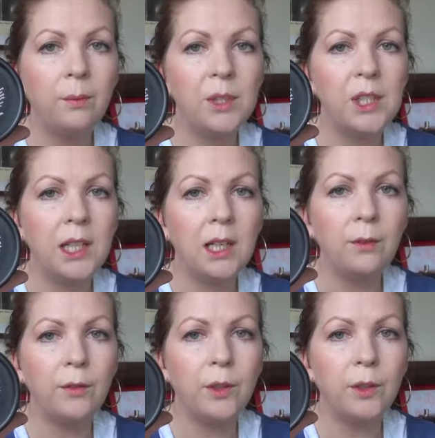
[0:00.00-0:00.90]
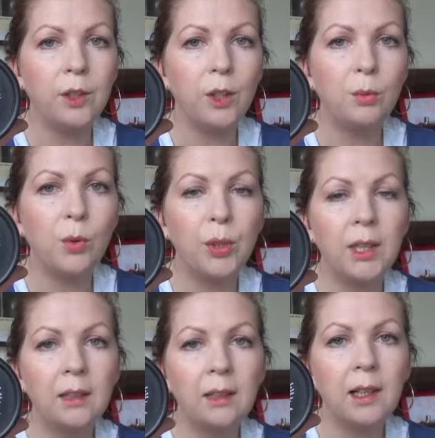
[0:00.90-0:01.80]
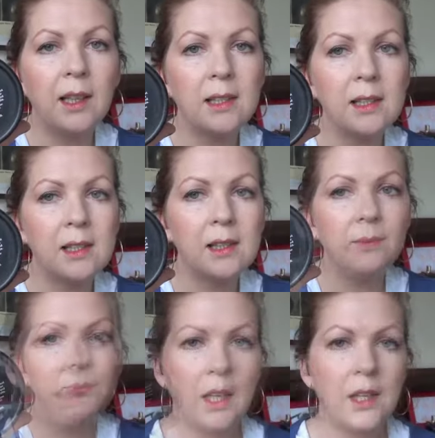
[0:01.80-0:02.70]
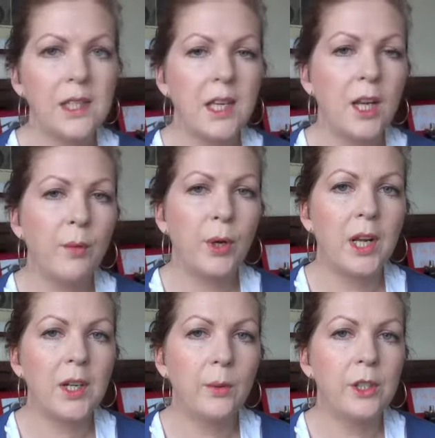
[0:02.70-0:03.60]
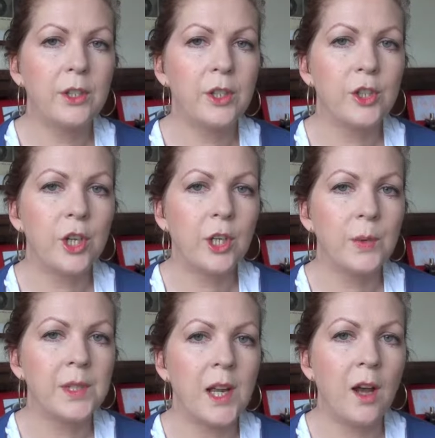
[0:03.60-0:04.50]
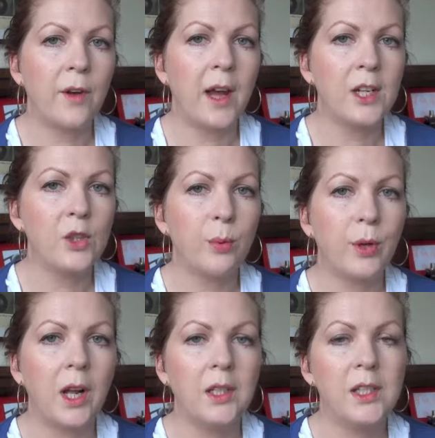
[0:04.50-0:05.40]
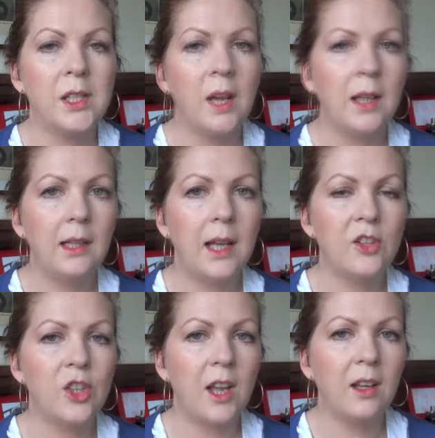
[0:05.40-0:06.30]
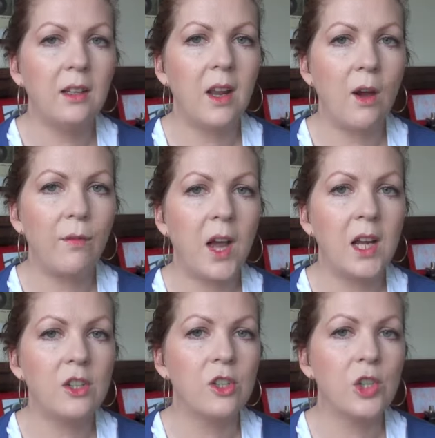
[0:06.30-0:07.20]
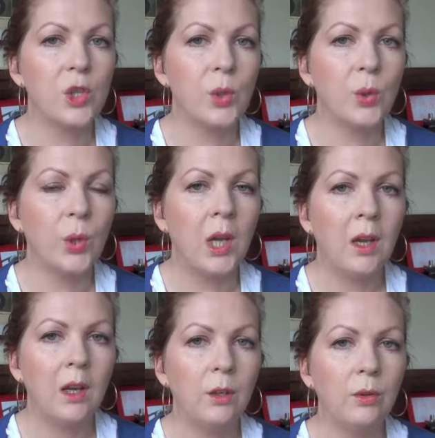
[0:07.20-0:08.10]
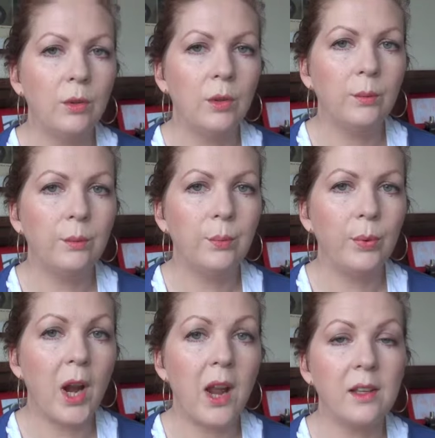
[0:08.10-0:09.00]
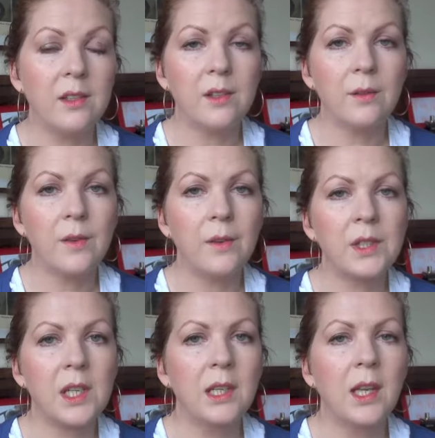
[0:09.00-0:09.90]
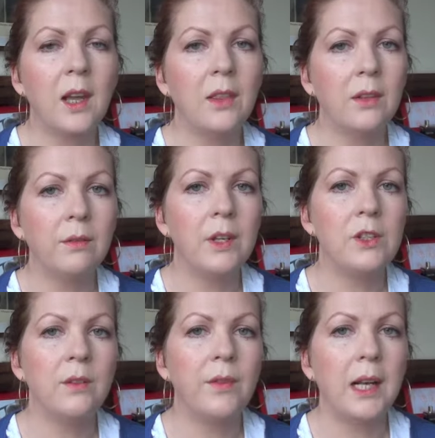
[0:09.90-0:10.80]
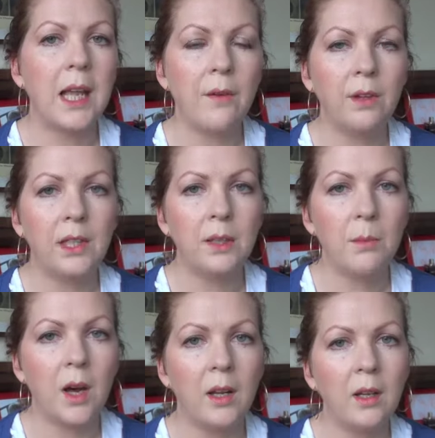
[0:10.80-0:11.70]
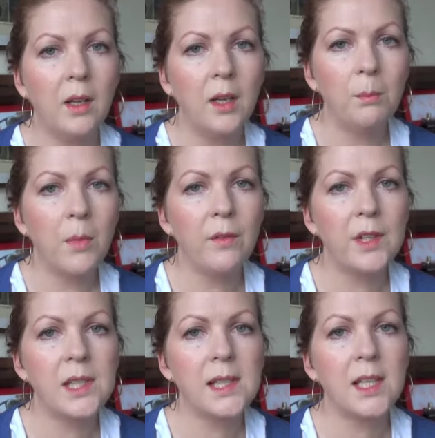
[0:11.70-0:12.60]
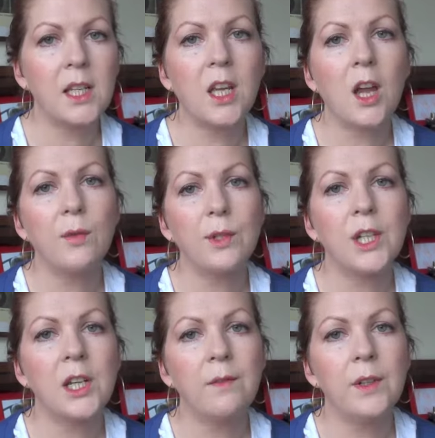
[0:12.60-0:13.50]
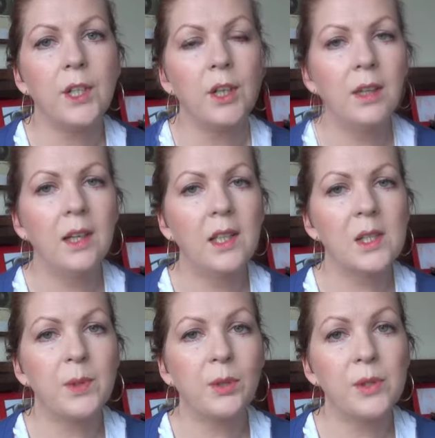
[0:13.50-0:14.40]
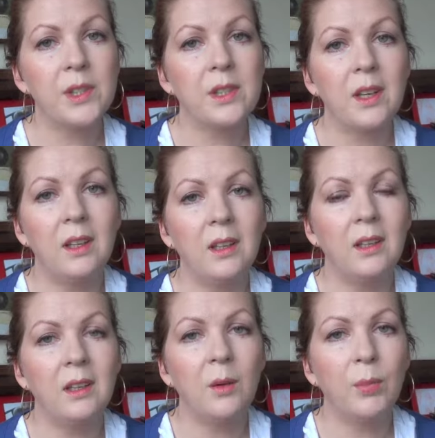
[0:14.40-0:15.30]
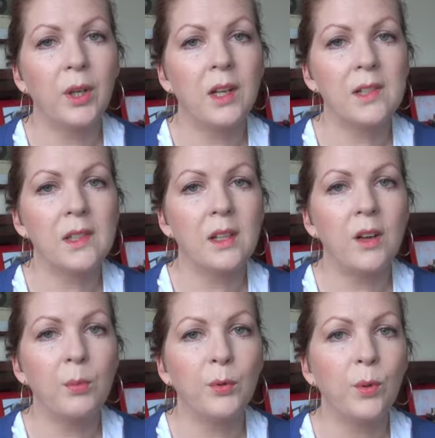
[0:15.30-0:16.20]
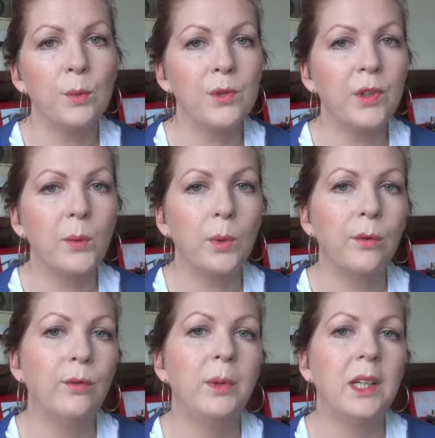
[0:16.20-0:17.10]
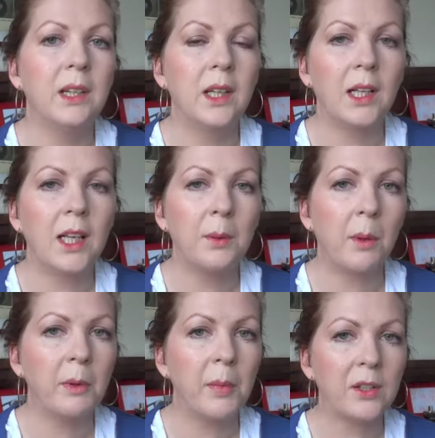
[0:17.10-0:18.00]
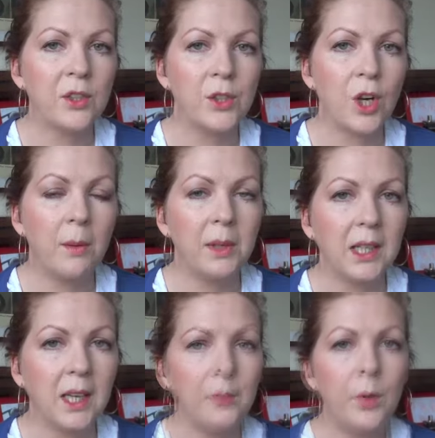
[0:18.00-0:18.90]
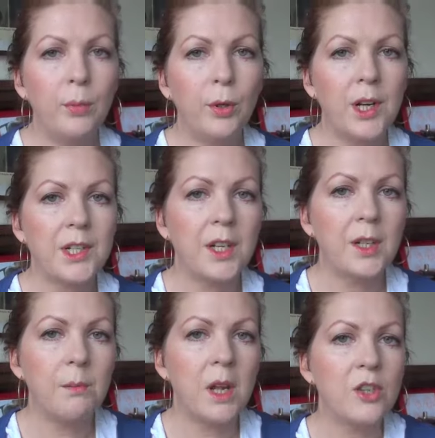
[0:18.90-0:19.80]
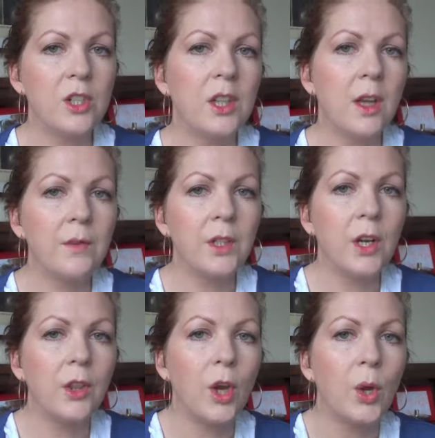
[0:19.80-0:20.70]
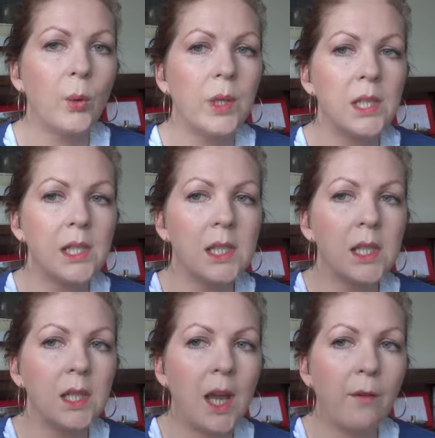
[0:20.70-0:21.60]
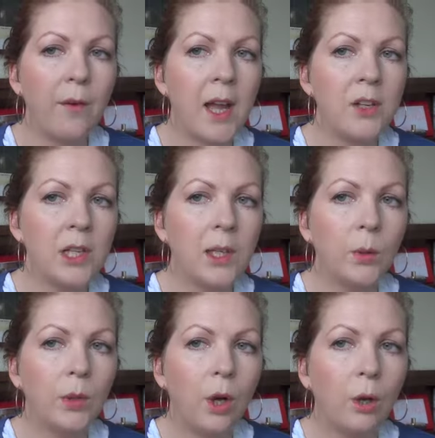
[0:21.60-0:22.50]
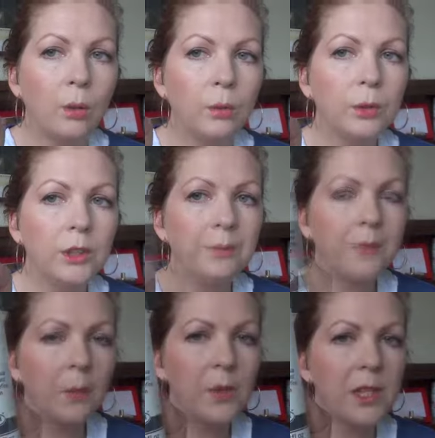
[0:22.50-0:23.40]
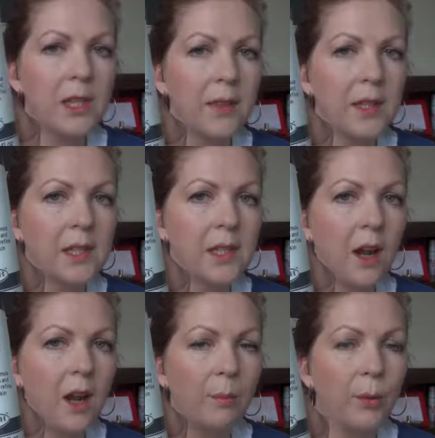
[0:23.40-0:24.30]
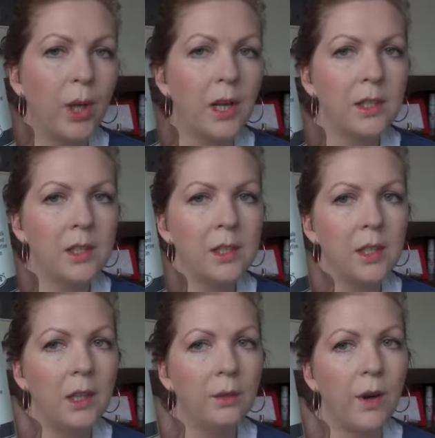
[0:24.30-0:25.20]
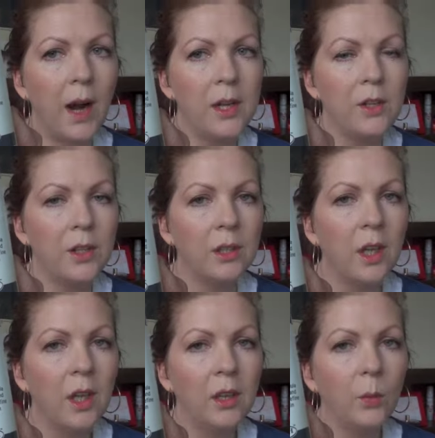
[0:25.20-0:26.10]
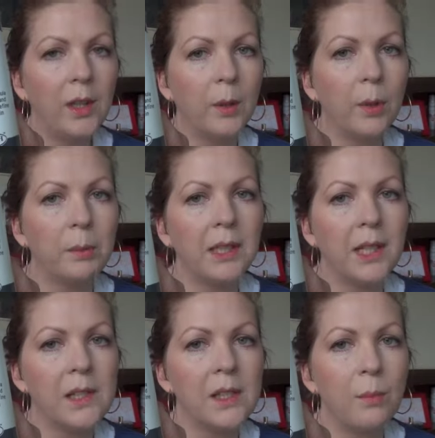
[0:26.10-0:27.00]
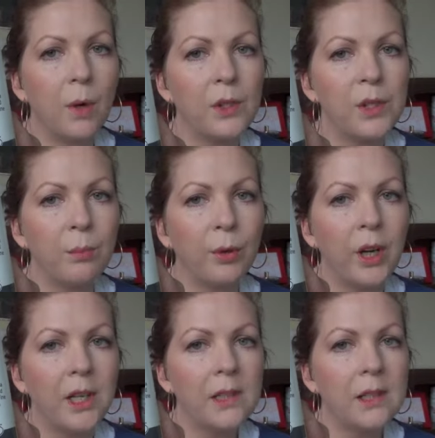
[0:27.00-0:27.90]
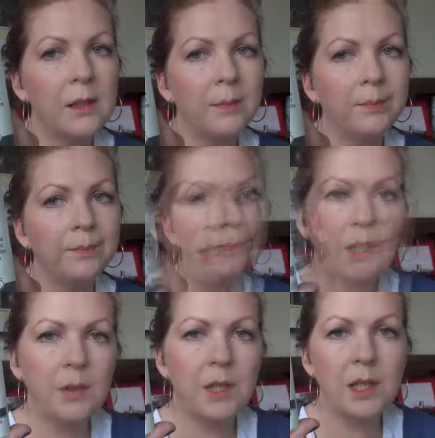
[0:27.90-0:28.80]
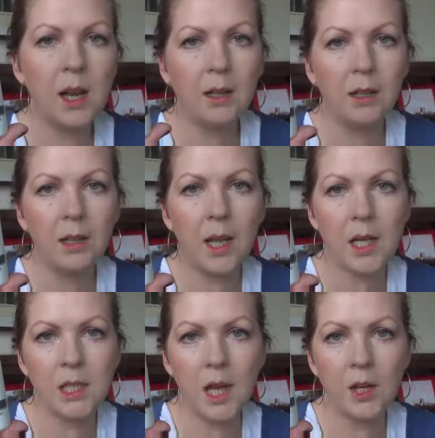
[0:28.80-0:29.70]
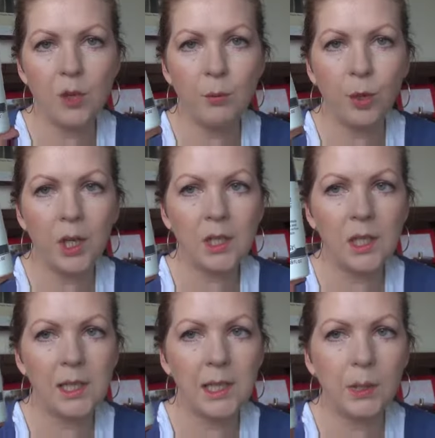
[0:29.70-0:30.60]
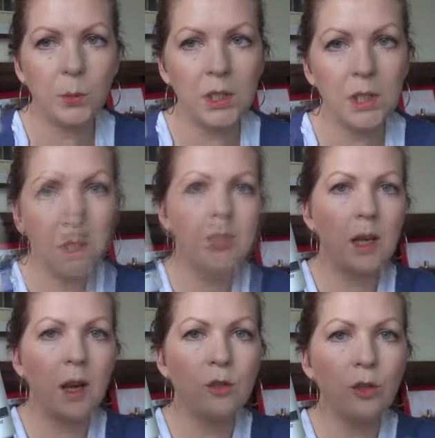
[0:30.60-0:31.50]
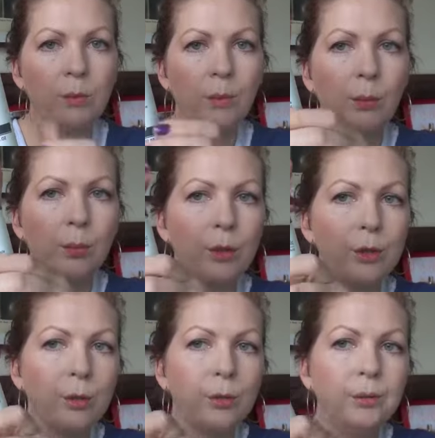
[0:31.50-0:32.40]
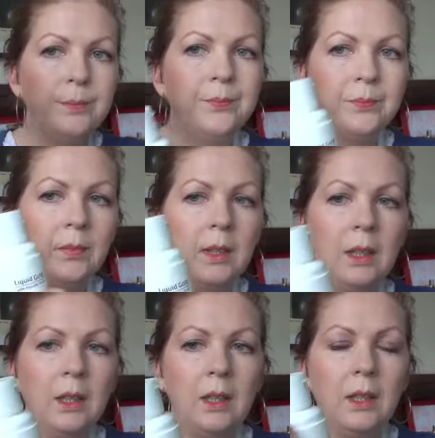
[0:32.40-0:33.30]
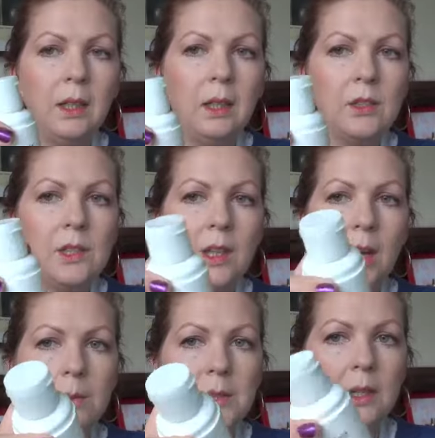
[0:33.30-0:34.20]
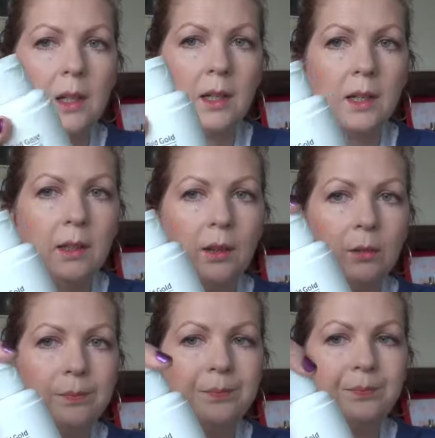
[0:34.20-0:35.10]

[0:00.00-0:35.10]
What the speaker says: particularly for your morning cleanse. The other skincare product I wanted to show you is an Alpha H product. Now Lush and Alpha H are two brands of skincare that featured fairly heavily in my recent skincare routine video, and that's because they're products that have performed really well for me and that I keep coming back to time and again. One product I didn't mention in that video though is the Alpha H Liquid Gold, which is like the star product in the range and the one that probably gets the most press. So it's a targeted anti-aging product. It is a liquid. This is a 100ml bottle and it just comes in like a little